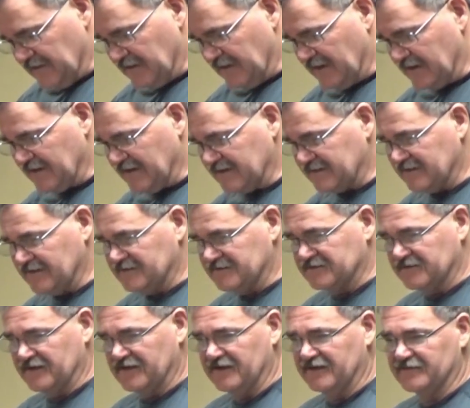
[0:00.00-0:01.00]
I like that
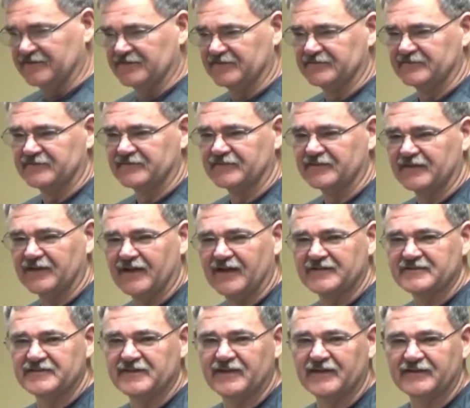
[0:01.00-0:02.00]
saying on
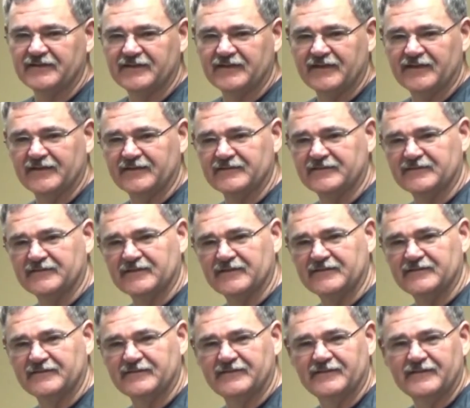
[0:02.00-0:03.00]
God's Not Dead. It
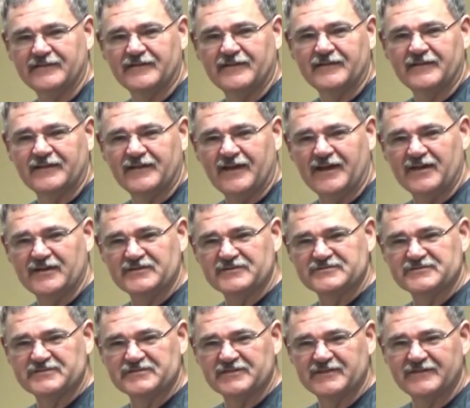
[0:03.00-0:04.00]
said, God is
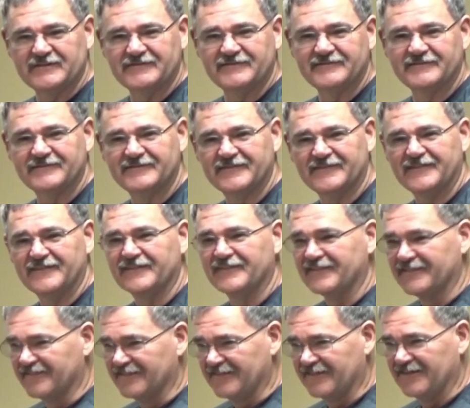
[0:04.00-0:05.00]
good
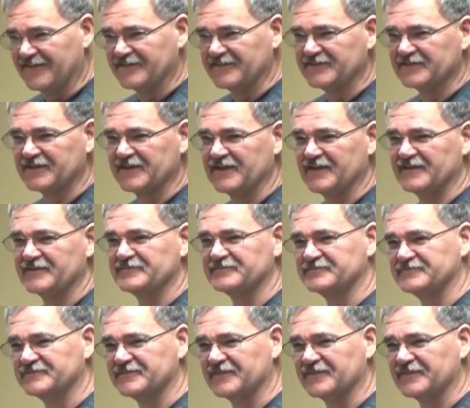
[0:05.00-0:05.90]
all the time.